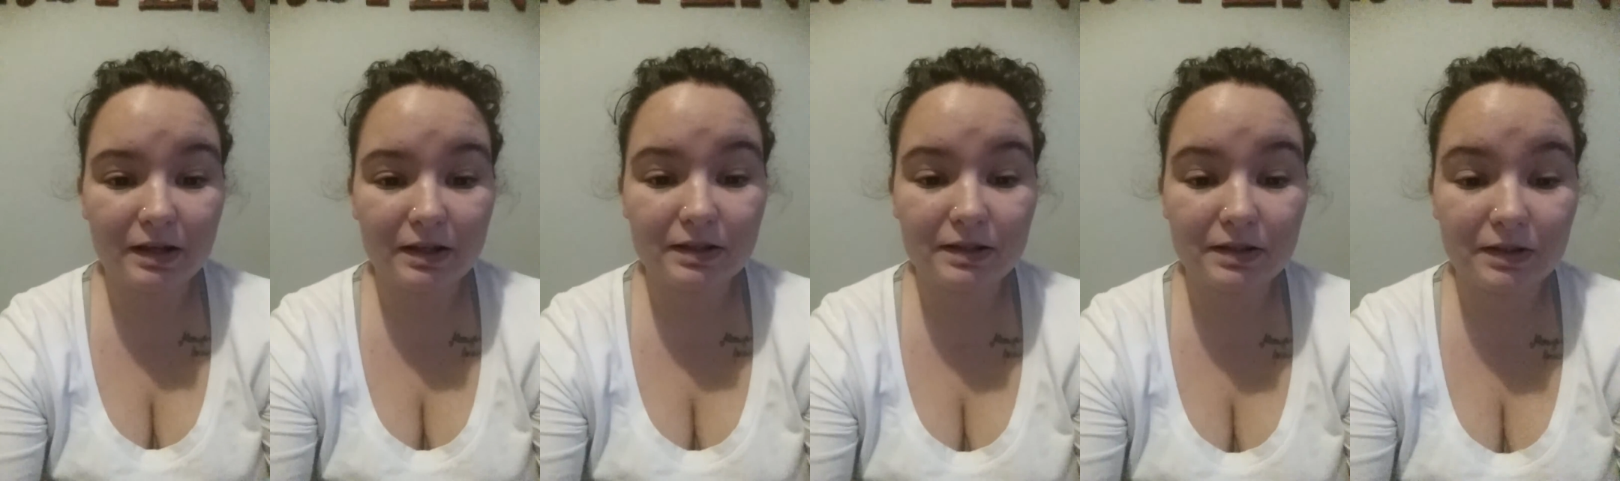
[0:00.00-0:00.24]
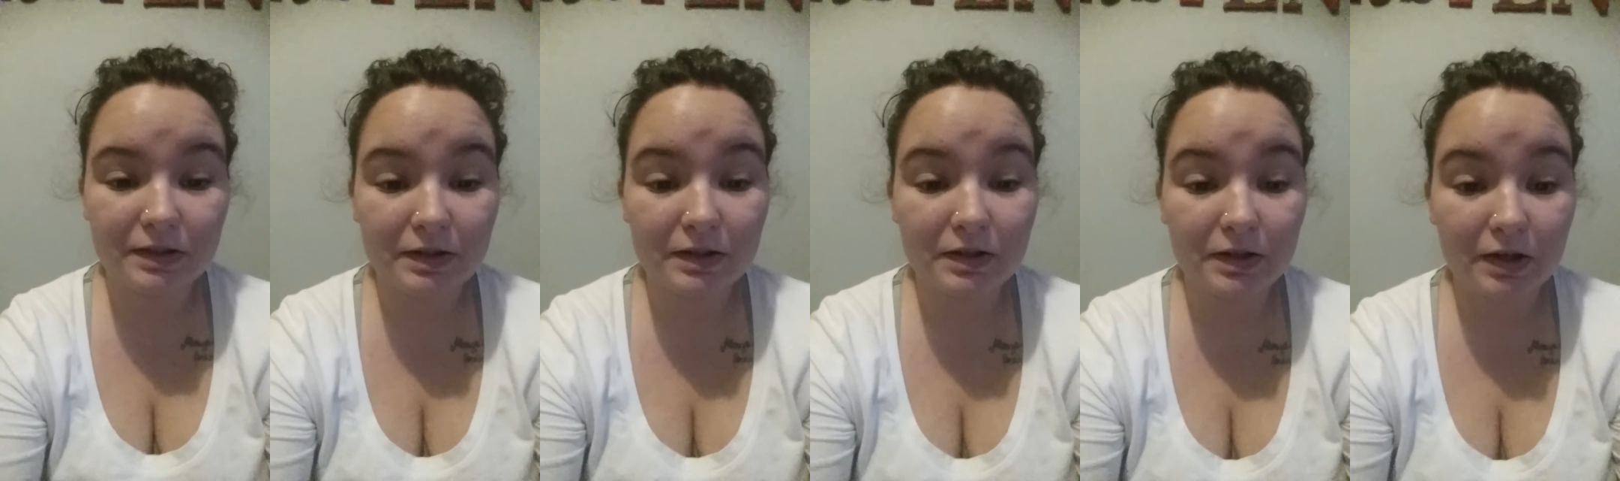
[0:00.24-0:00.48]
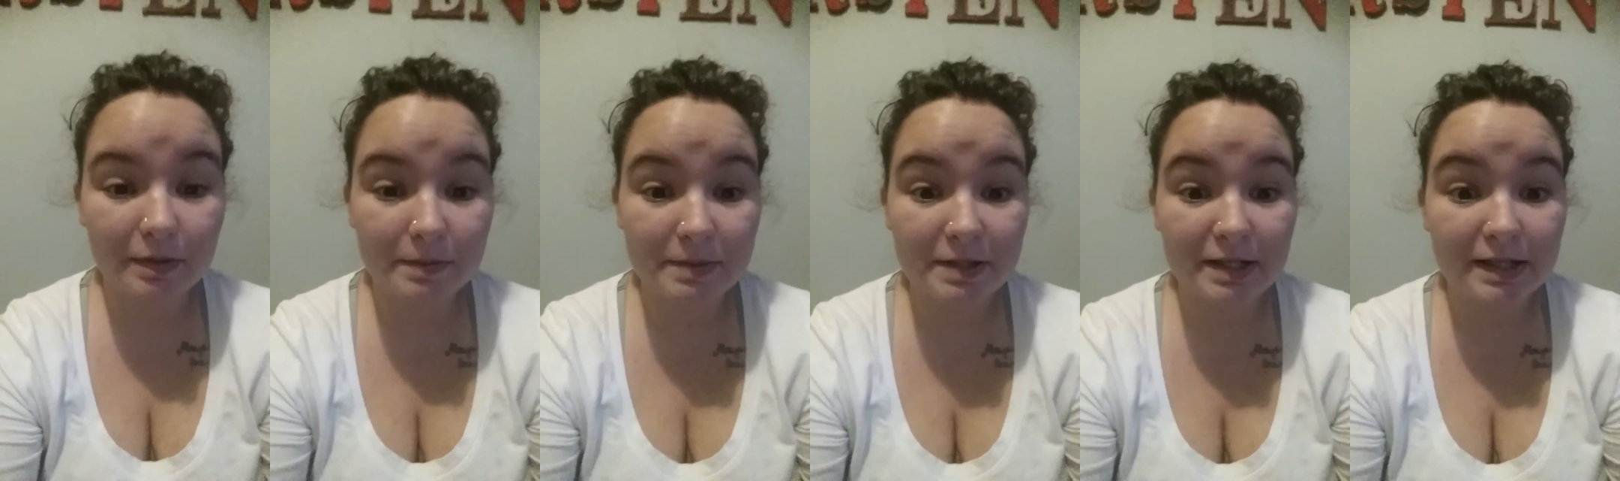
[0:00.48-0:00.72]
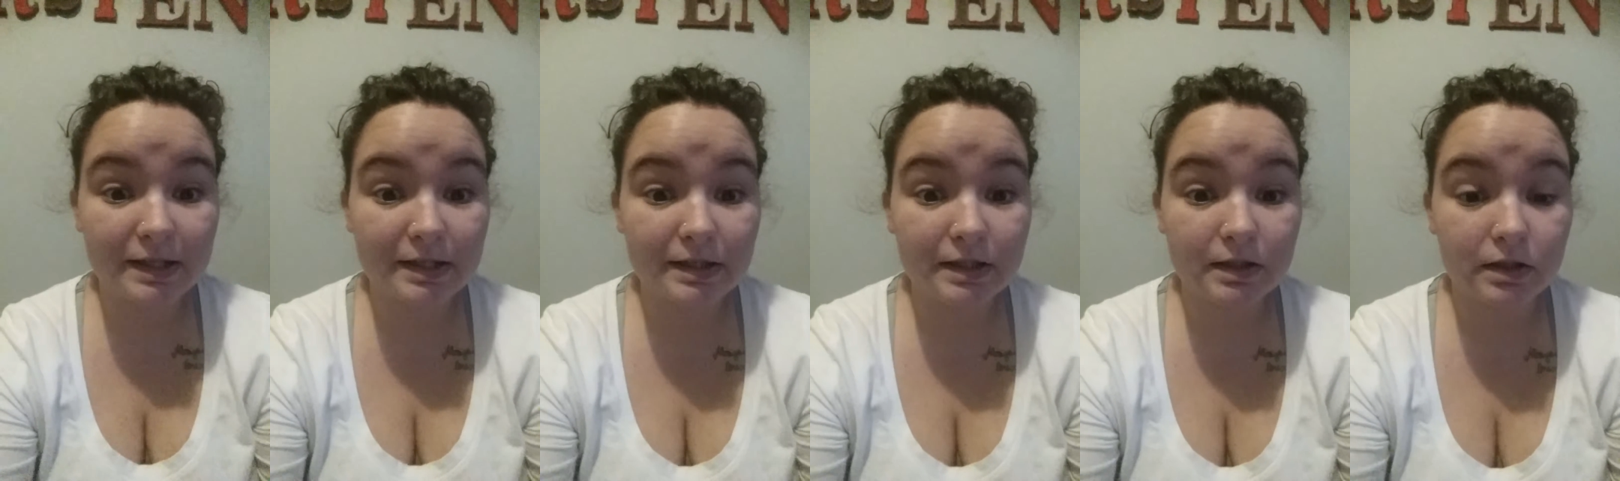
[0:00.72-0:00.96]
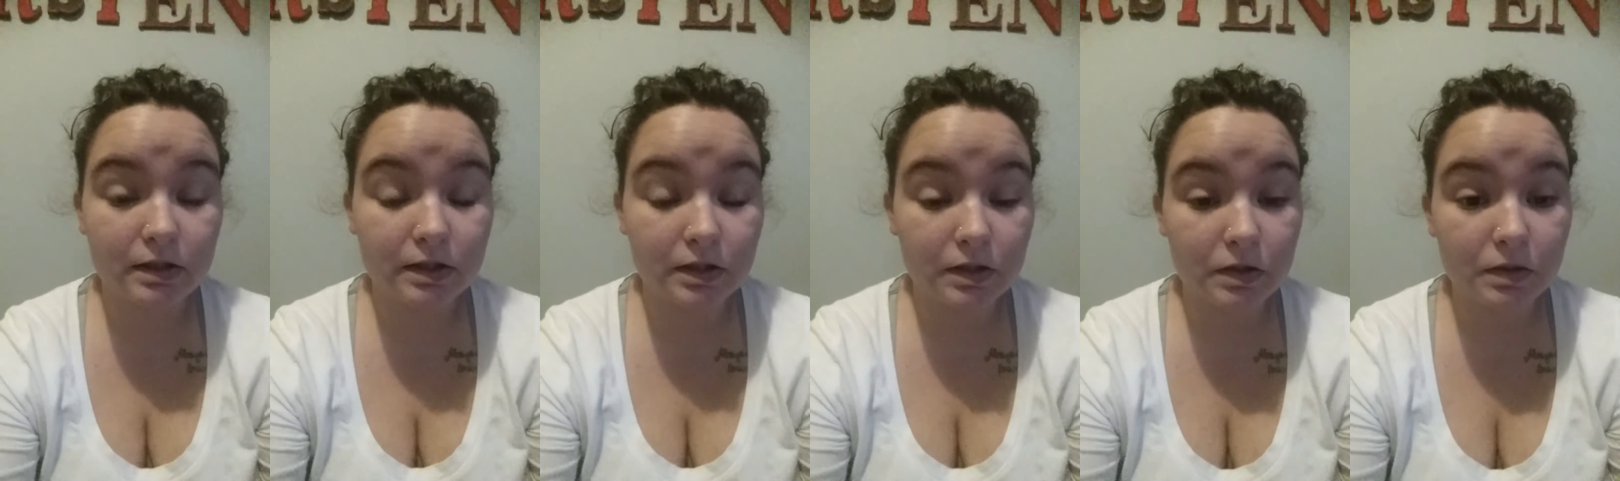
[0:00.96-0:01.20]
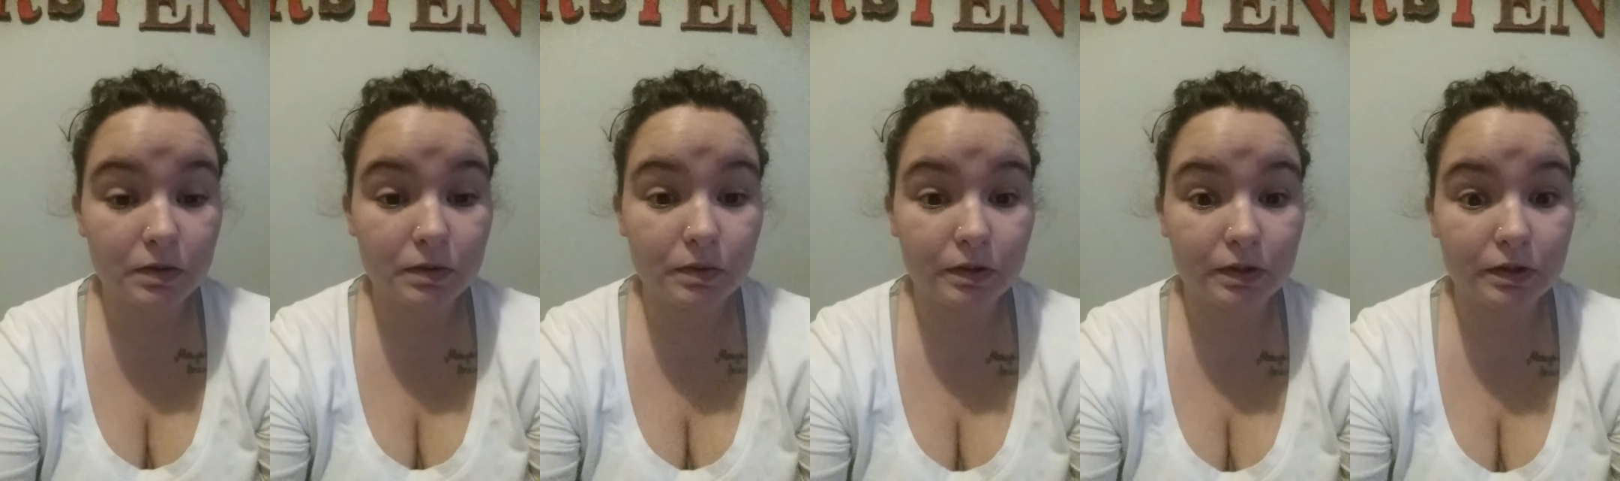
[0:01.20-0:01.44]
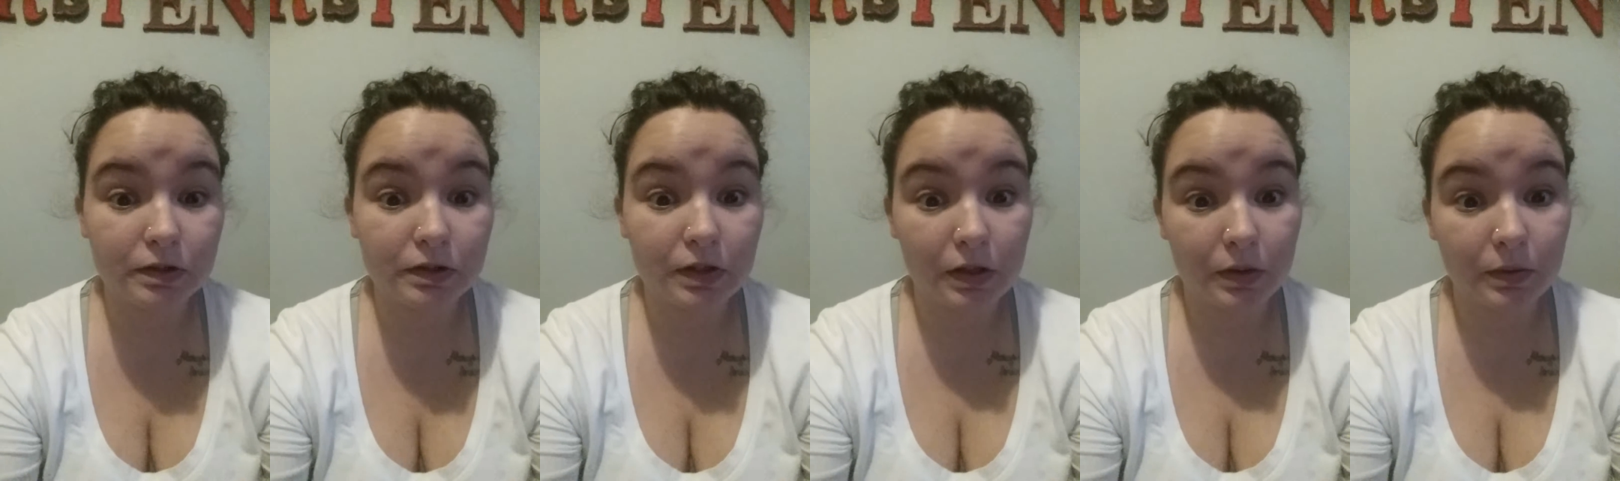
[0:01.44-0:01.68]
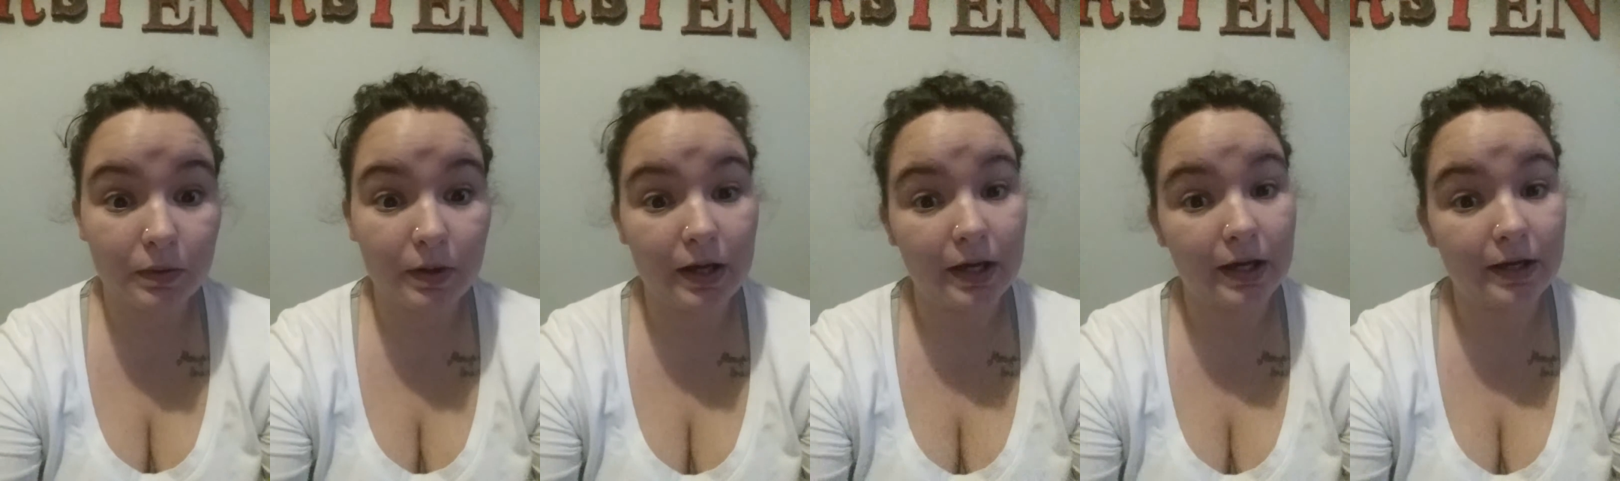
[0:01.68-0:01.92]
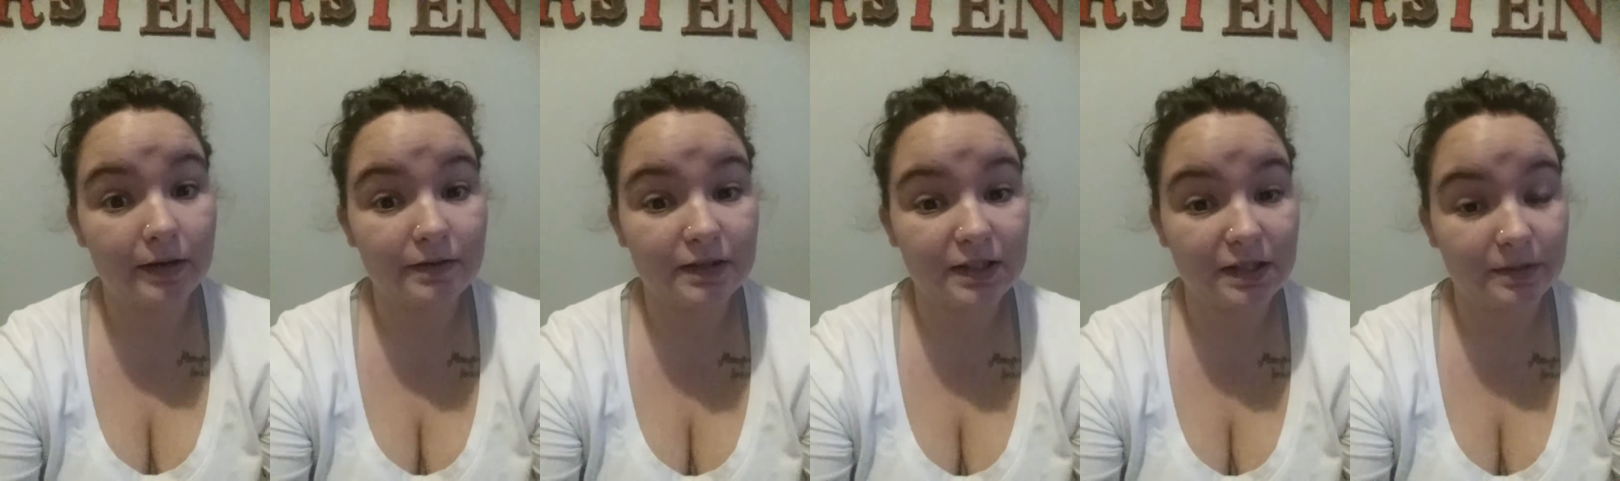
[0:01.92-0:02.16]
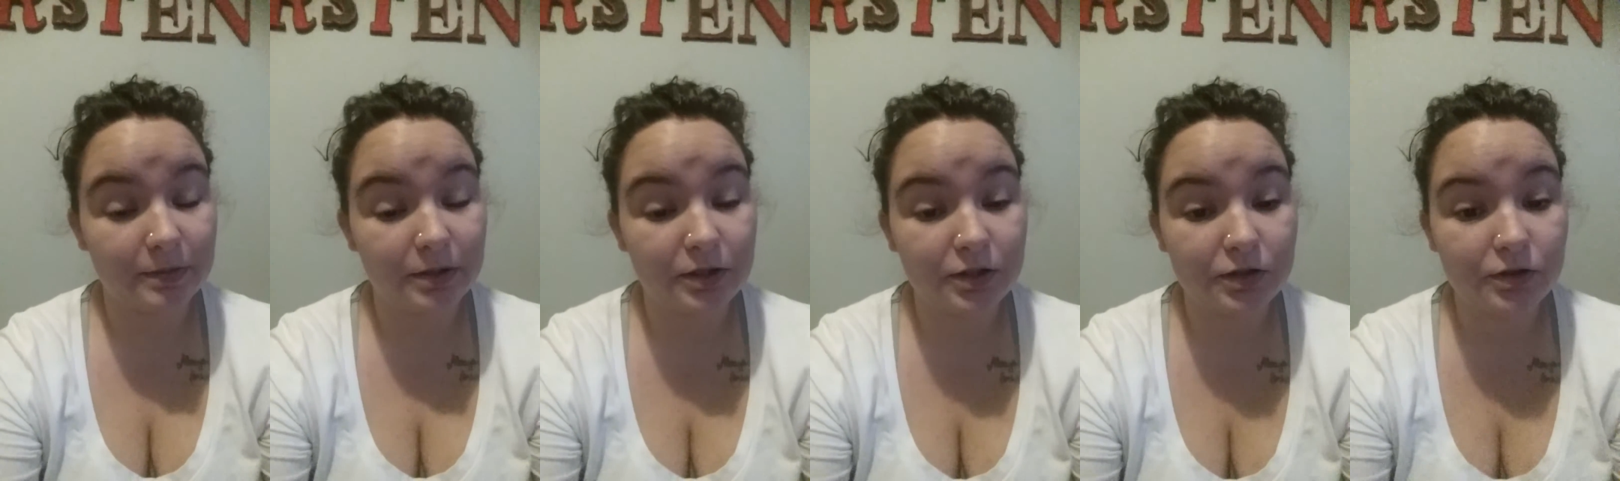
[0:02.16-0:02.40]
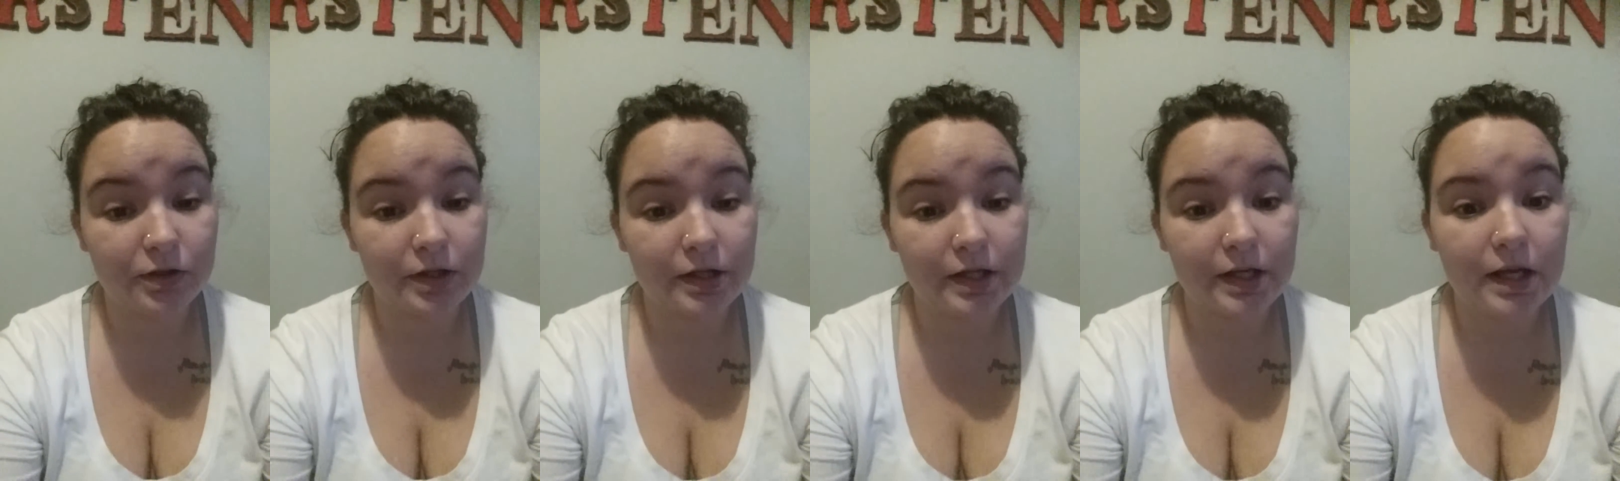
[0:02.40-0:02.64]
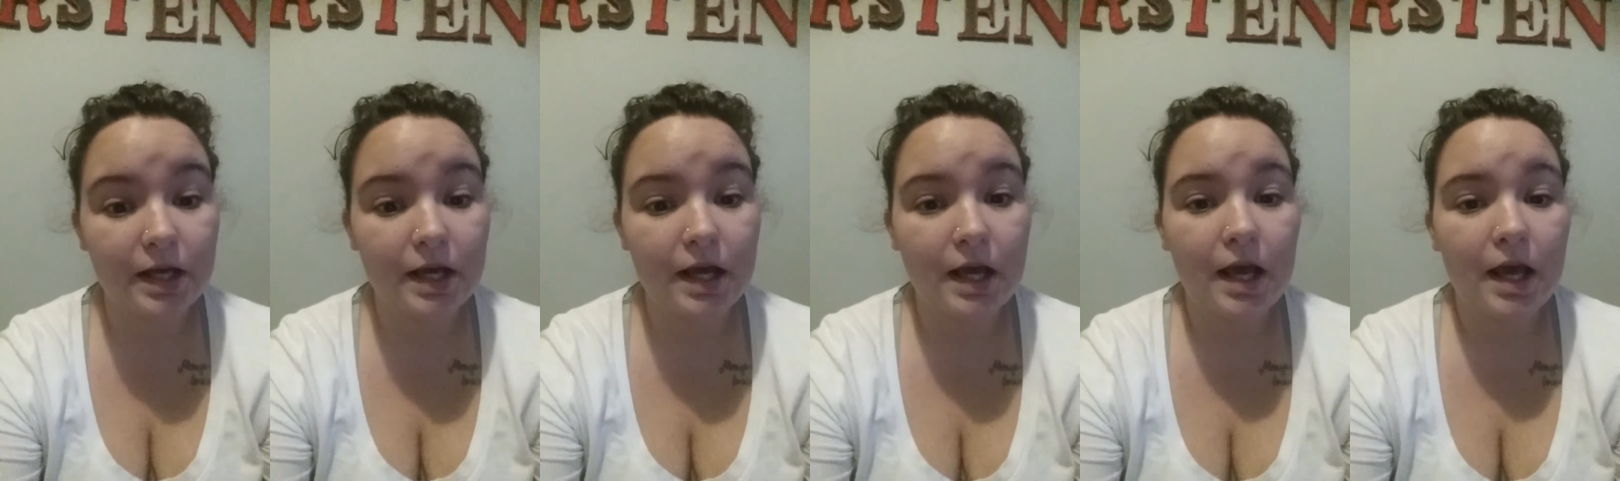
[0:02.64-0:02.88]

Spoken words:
certain objects do or don't have symmetry